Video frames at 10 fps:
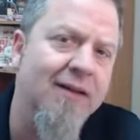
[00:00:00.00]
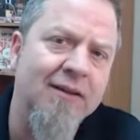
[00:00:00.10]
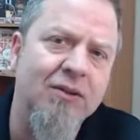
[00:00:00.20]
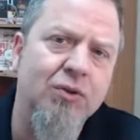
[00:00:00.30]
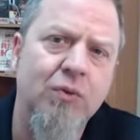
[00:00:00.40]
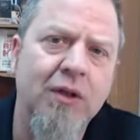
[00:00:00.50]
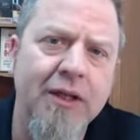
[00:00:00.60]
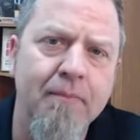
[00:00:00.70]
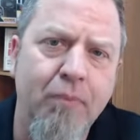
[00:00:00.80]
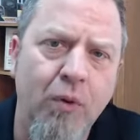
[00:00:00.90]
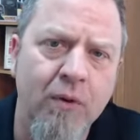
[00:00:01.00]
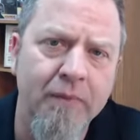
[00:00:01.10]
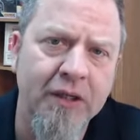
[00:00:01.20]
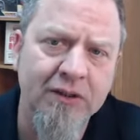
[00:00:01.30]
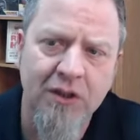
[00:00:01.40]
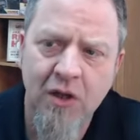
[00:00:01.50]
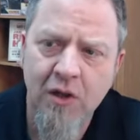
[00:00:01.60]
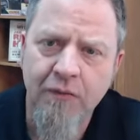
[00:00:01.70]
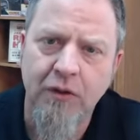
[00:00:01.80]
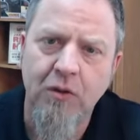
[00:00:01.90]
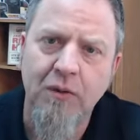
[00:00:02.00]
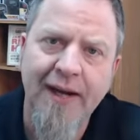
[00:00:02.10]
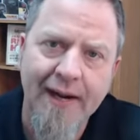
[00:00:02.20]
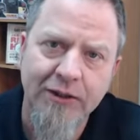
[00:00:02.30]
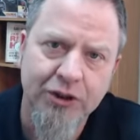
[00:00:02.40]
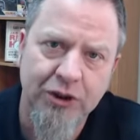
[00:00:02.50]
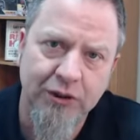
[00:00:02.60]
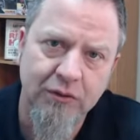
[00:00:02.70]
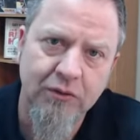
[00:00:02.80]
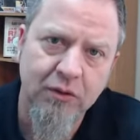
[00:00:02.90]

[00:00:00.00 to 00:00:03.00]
and this is really important because the location